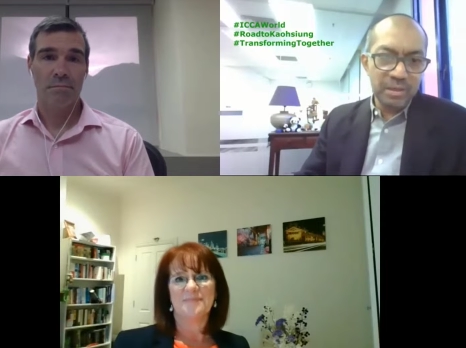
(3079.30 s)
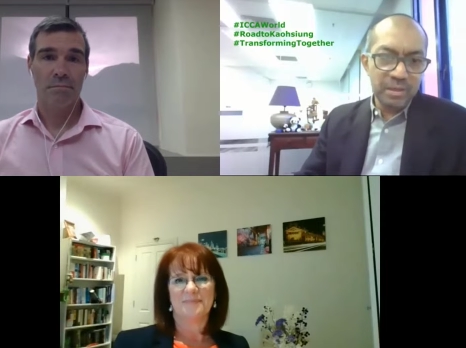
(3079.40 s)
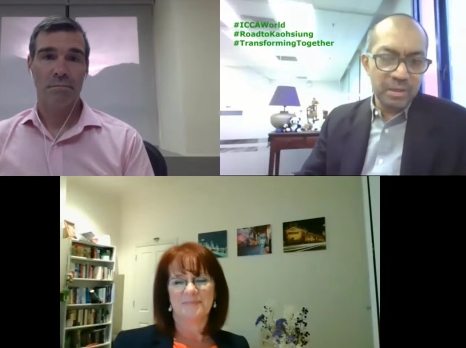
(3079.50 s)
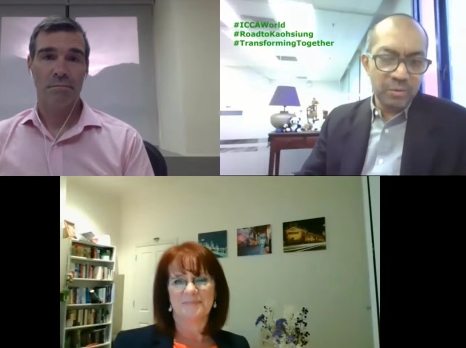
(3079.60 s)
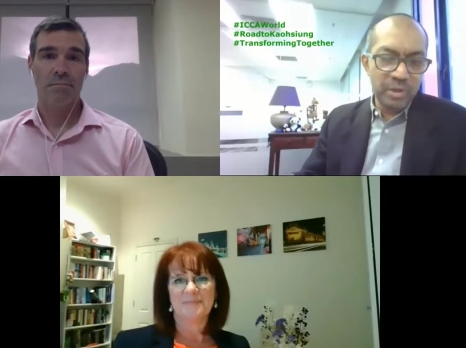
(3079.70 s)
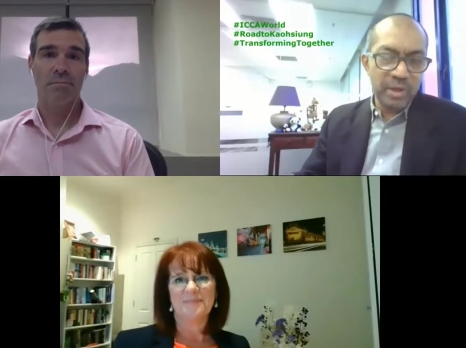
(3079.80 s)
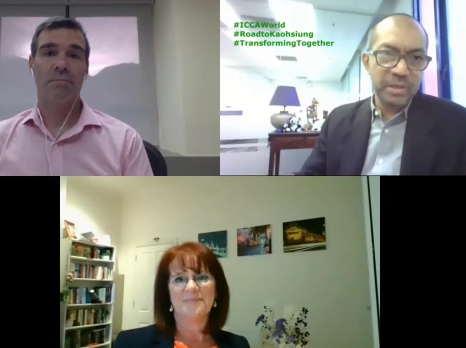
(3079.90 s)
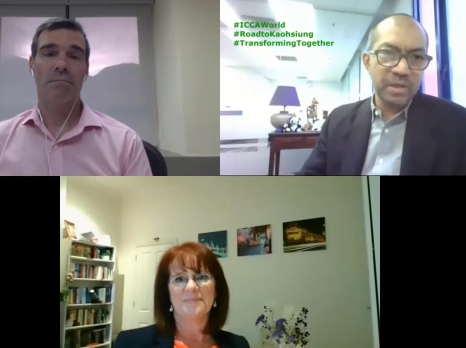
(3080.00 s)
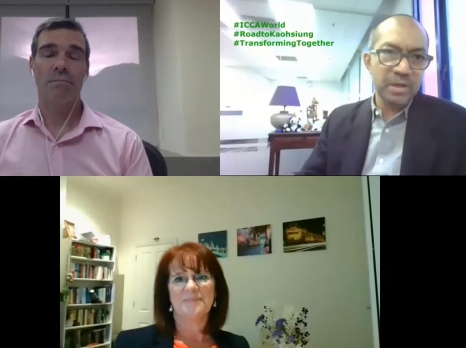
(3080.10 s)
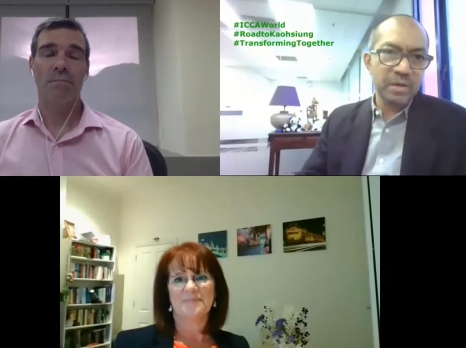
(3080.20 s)
Speaker 1: uh, we at
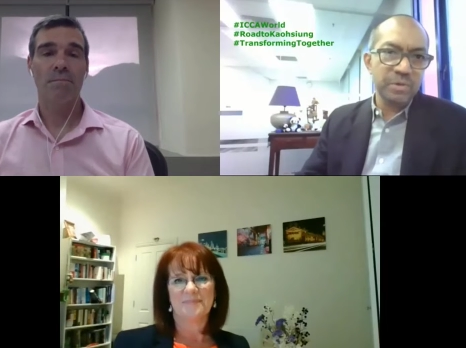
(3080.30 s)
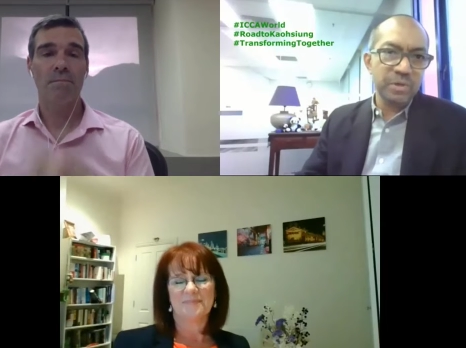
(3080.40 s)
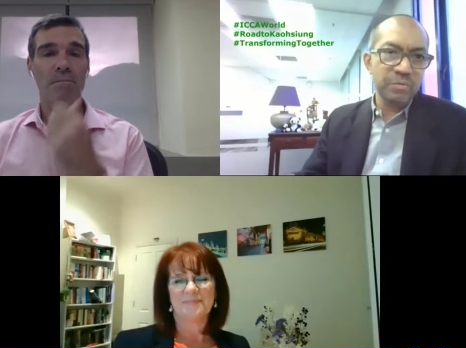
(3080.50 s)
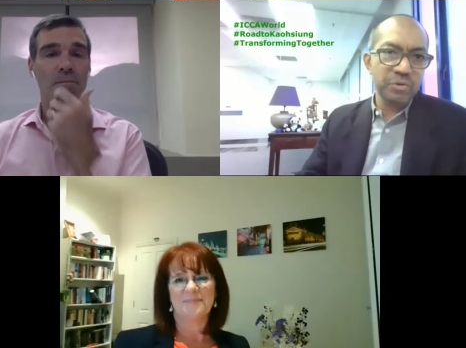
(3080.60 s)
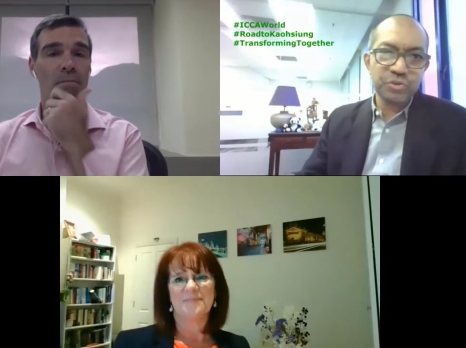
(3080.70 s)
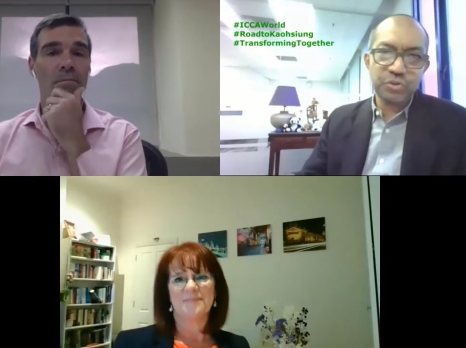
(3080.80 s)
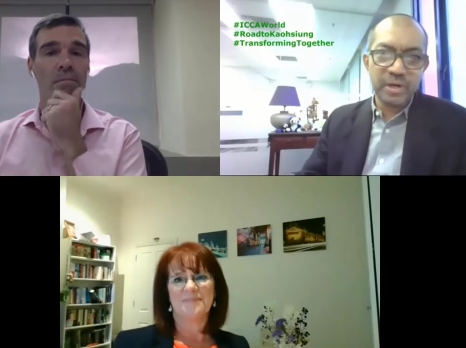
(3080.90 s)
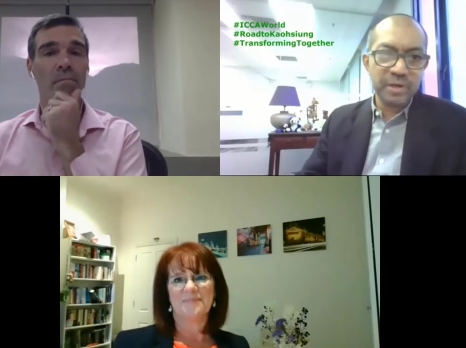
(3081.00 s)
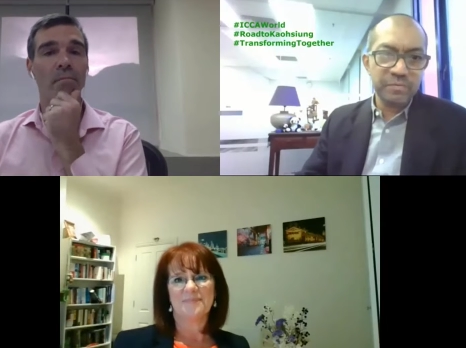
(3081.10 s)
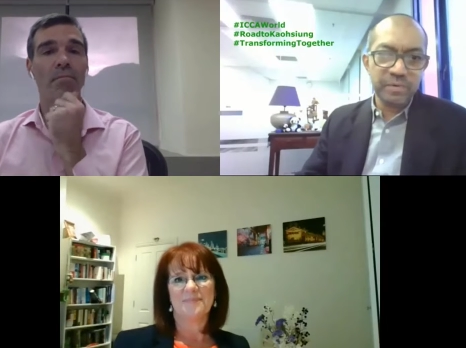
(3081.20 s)
ICCA, we, we
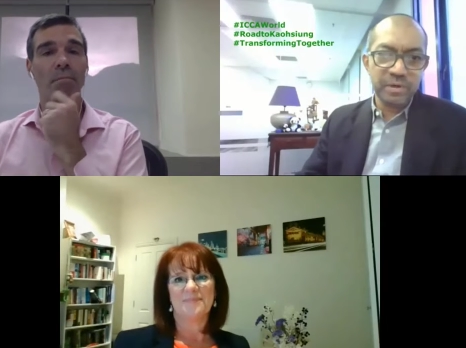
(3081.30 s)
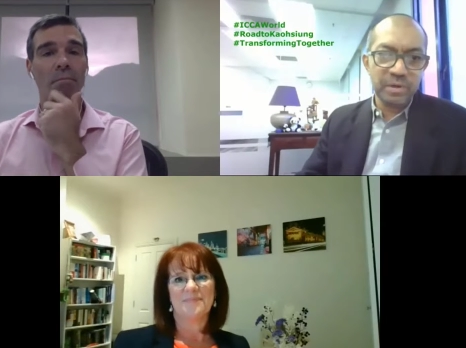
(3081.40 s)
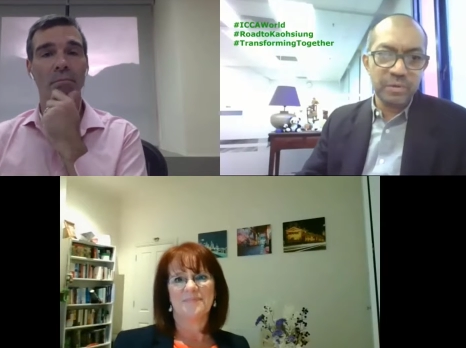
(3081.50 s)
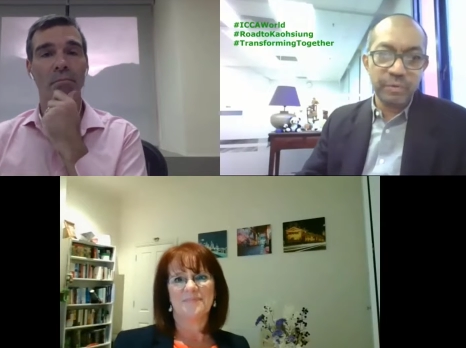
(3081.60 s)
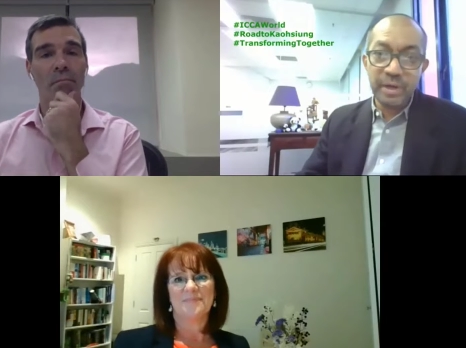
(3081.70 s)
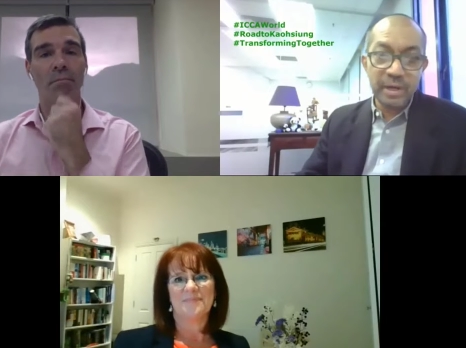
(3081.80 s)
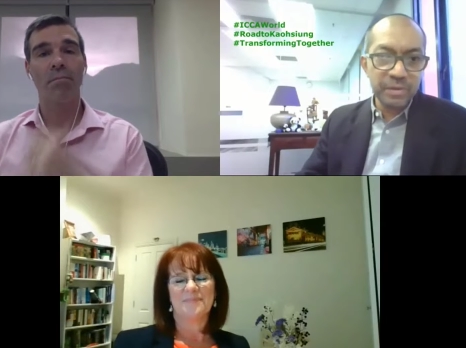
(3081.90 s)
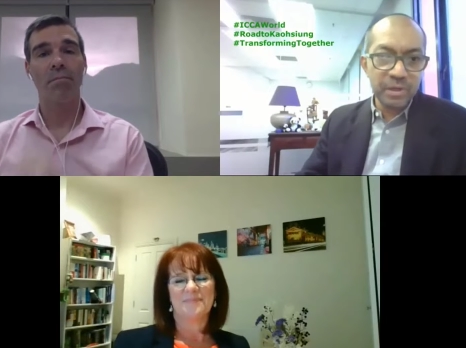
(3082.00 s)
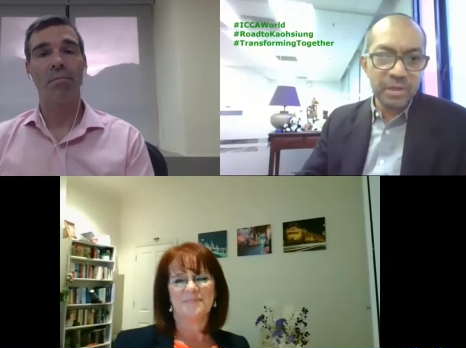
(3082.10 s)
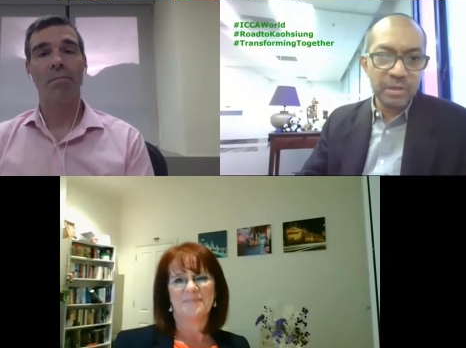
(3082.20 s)
strive uh, even
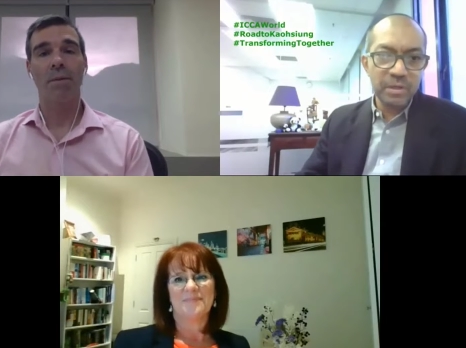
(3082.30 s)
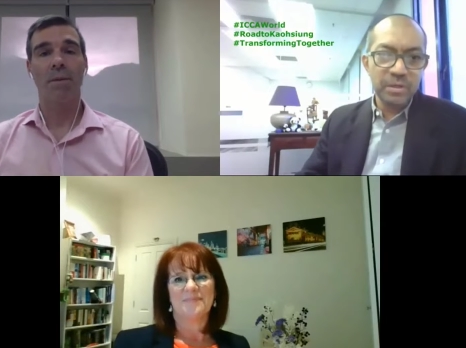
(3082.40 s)
harder